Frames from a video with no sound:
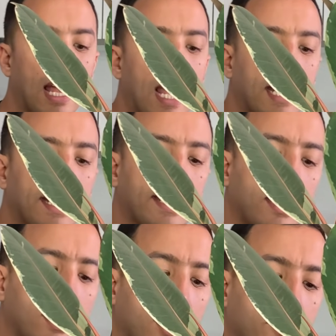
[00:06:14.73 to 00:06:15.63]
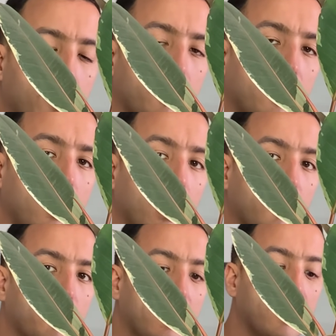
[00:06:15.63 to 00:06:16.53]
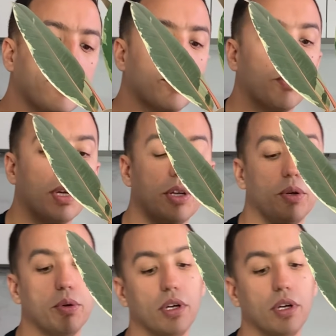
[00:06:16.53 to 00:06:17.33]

and this means that when you